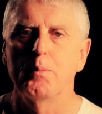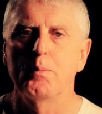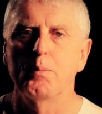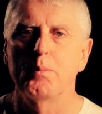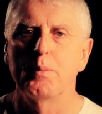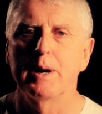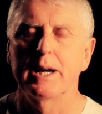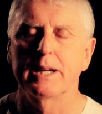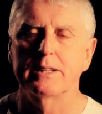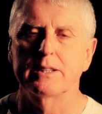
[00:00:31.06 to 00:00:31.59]

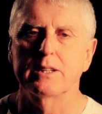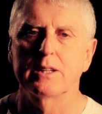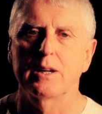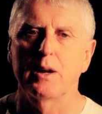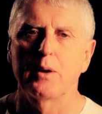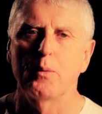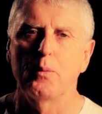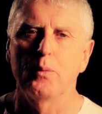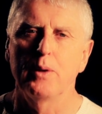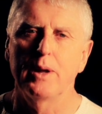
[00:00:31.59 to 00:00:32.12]
But
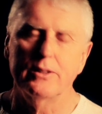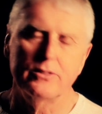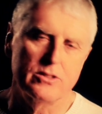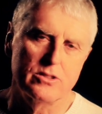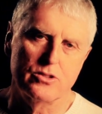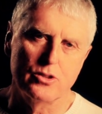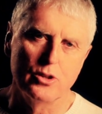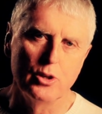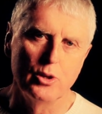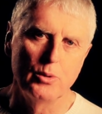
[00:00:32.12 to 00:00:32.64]
let's
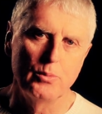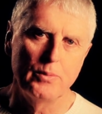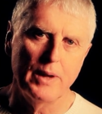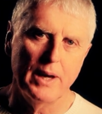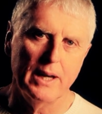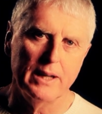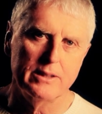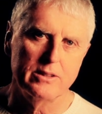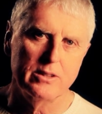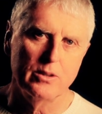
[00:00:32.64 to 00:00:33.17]
assume
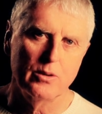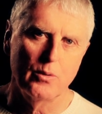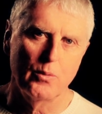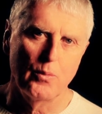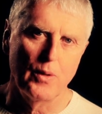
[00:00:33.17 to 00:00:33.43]
that